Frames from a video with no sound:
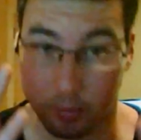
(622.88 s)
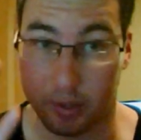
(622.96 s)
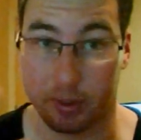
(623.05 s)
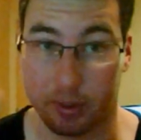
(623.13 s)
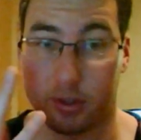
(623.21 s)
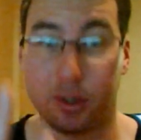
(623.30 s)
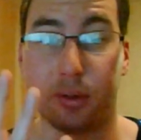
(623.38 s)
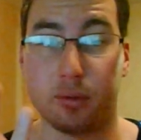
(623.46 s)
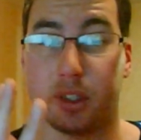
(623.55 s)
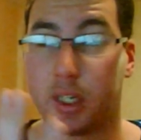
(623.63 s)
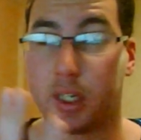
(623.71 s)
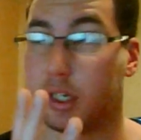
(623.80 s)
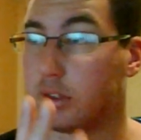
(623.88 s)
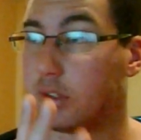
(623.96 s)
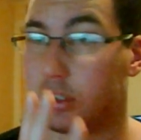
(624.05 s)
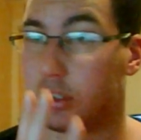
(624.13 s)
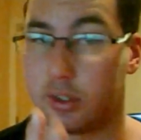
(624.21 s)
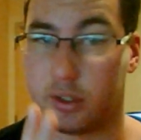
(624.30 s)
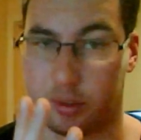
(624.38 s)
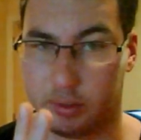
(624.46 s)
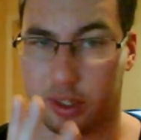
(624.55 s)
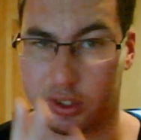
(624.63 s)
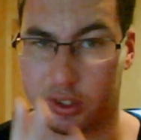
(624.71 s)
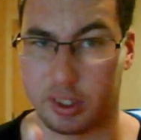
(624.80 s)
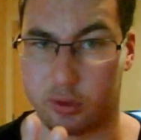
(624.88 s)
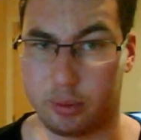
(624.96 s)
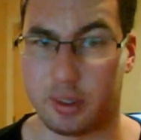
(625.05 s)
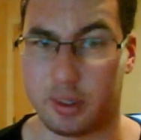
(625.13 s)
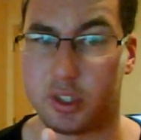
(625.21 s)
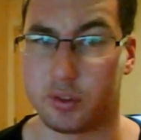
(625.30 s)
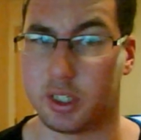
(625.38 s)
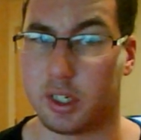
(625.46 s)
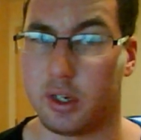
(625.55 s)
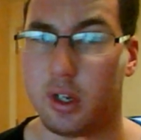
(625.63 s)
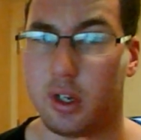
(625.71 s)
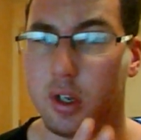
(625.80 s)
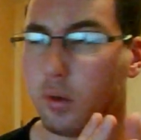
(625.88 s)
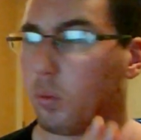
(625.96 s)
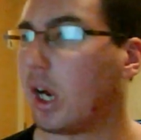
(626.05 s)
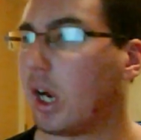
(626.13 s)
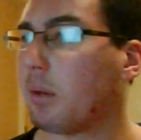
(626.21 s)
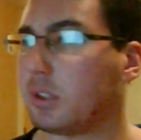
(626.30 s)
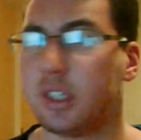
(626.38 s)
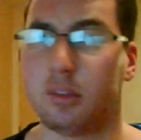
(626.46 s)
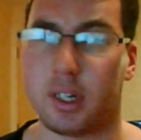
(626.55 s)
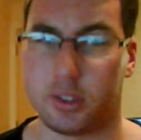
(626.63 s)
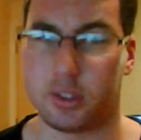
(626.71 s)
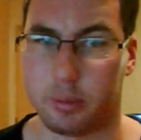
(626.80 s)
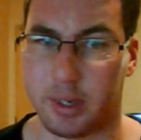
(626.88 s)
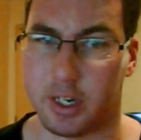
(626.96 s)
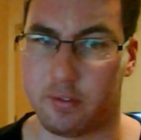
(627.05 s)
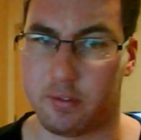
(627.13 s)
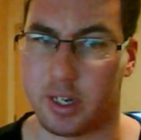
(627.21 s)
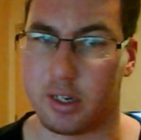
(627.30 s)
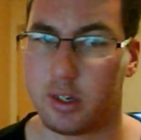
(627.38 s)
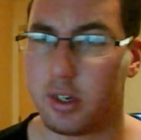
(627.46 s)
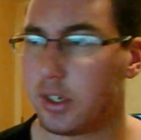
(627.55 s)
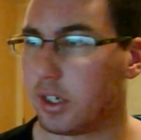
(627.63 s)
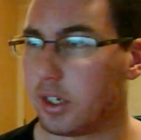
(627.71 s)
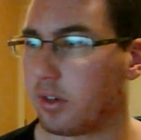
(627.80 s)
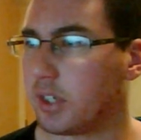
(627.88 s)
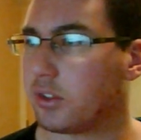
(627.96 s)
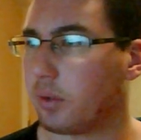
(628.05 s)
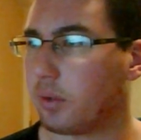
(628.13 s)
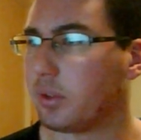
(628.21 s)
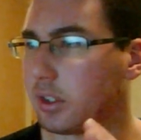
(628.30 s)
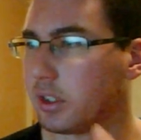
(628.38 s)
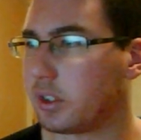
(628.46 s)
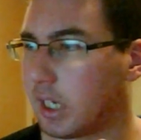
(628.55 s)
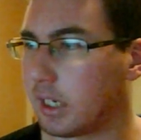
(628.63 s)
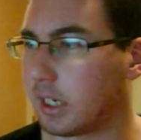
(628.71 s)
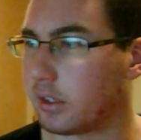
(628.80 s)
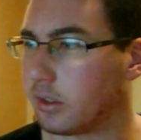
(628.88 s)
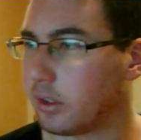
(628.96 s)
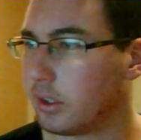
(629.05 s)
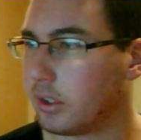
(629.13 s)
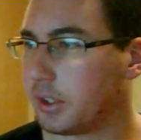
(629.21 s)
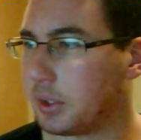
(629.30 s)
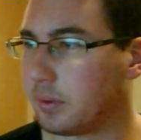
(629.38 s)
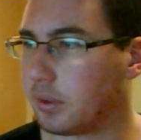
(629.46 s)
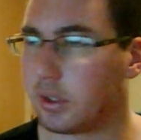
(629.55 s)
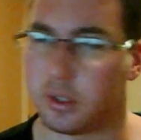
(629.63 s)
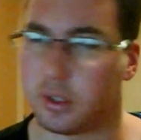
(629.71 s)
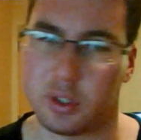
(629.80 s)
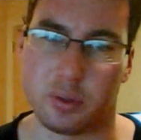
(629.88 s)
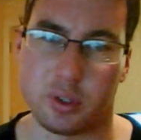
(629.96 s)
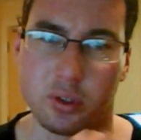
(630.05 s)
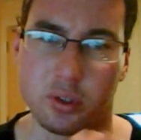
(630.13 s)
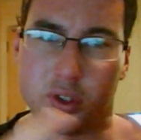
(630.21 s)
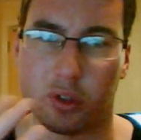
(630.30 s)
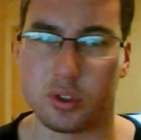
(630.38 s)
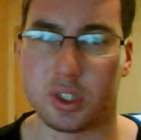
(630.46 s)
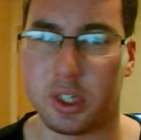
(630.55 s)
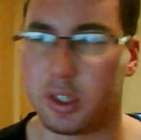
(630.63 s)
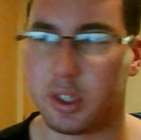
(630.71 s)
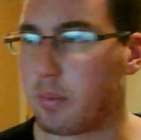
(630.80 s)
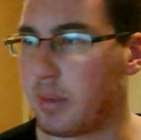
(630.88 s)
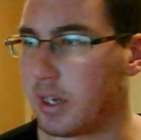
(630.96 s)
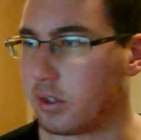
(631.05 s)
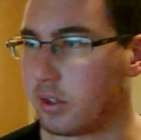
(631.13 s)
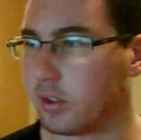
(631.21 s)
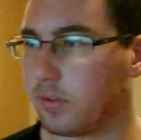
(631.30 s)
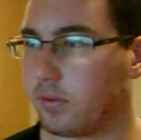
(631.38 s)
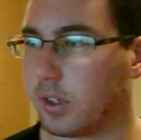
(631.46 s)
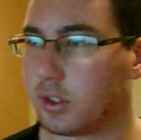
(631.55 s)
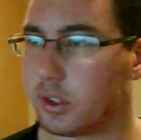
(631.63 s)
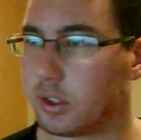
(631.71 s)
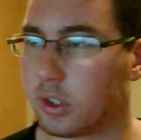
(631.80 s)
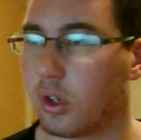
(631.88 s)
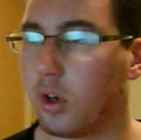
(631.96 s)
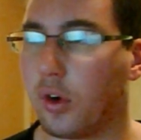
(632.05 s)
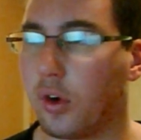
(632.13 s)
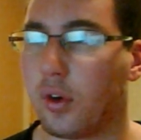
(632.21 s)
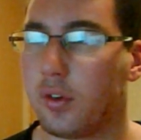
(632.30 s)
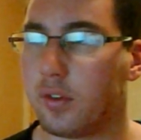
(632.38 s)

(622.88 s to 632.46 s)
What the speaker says: when you had two returns with Undertaker and Triple H return? Why was this match the main event? I don't understand. You got John Cena and The Miz versus the Corre,